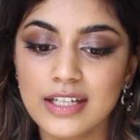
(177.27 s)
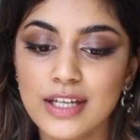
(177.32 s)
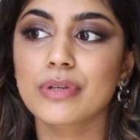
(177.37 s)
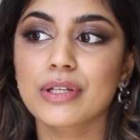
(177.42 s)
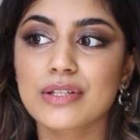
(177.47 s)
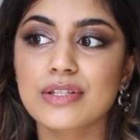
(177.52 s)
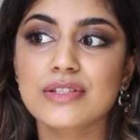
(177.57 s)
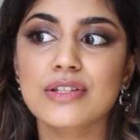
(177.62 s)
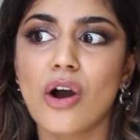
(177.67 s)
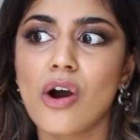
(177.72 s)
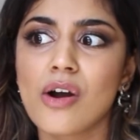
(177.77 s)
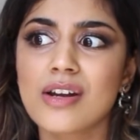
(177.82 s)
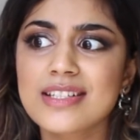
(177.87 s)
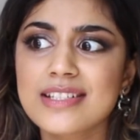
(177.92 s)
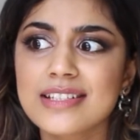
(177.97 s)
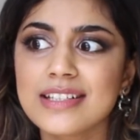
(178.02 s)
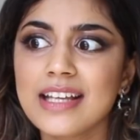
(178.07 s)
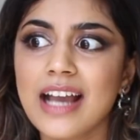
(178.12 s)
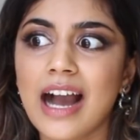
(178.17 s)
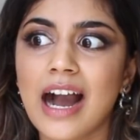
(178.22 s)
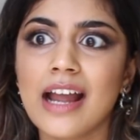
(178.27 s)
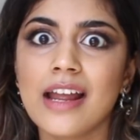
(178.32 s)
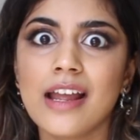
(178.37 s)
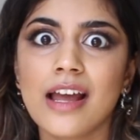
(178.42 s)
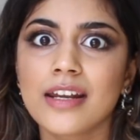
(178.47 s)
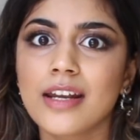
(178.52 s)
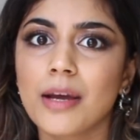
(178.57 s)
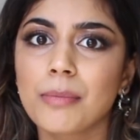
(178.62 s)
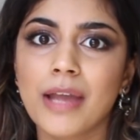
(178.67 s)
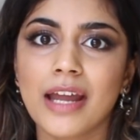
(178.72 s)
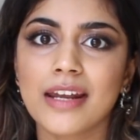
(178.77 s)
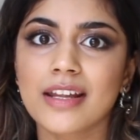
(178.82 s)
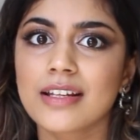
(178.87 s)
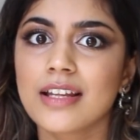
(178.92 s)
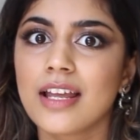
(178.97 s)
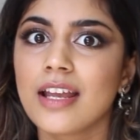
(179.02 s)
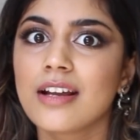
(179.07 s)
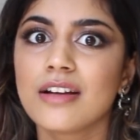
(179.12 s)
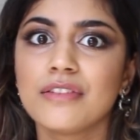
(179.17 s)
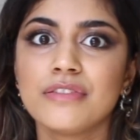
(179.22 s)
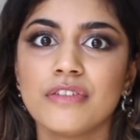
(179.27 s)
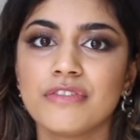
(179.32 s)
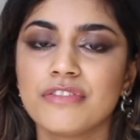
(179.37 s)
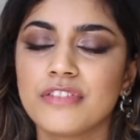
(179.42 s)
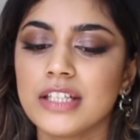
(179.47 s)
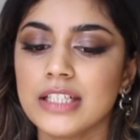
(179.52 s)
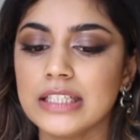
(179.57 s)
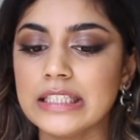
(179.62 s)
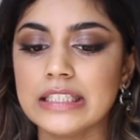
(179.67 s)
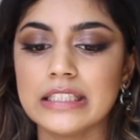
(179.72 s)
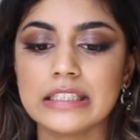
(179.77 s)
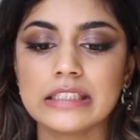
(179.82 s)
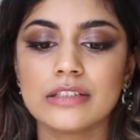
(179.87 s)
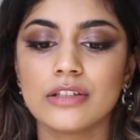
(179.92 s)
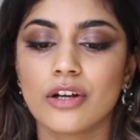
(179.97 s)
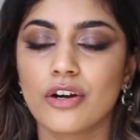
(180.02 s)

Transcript: because honestly I end up getting like a 15